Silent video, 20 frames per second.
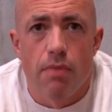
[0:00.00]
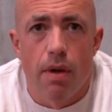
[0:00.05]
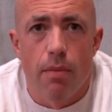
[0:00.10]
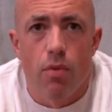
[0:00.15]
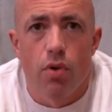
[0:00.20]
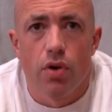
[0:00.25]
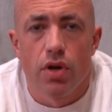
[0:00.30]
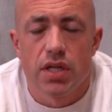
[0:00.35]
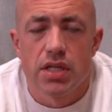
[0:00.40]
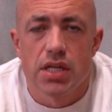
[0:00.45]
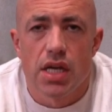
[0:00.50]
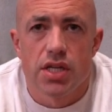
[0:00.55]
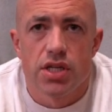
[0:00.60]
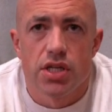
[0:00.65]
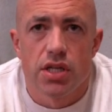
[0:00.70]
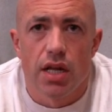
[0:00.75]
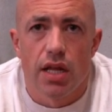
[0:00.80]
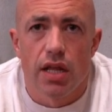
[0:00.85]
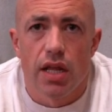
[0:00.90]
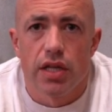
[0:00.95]
My morning
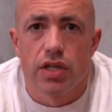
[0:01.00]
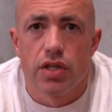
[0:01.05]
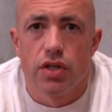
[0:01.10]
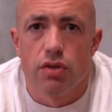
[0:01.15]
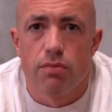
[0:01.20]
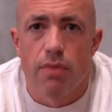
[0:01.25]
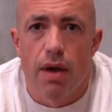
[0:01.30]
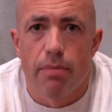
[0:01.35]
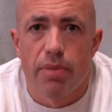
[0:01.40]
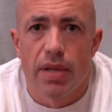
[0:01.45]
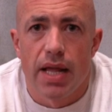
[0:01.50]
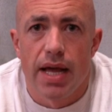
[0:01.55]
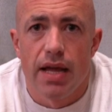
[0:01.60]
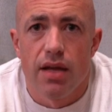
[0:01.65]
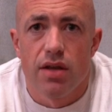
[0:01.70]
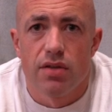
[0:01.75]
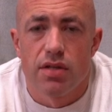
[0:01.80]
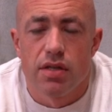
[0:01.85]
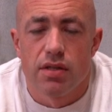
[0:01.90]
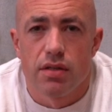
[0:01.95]
session, I like to do my
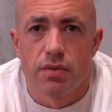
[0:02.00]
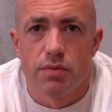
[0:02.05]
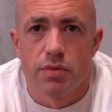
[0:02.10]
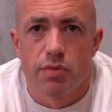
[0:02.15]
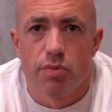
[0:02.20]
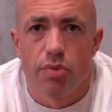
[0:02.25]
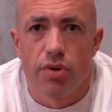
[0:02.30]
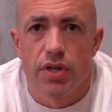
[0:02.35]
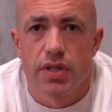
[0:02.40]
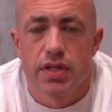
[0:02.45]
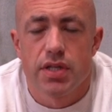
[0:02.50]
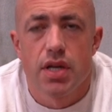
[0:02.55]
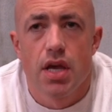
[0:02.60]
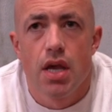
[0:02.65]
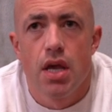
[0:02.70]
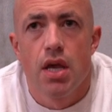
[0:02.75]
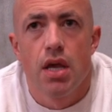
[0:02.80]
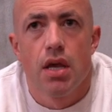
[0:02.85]
plyos and some sprints.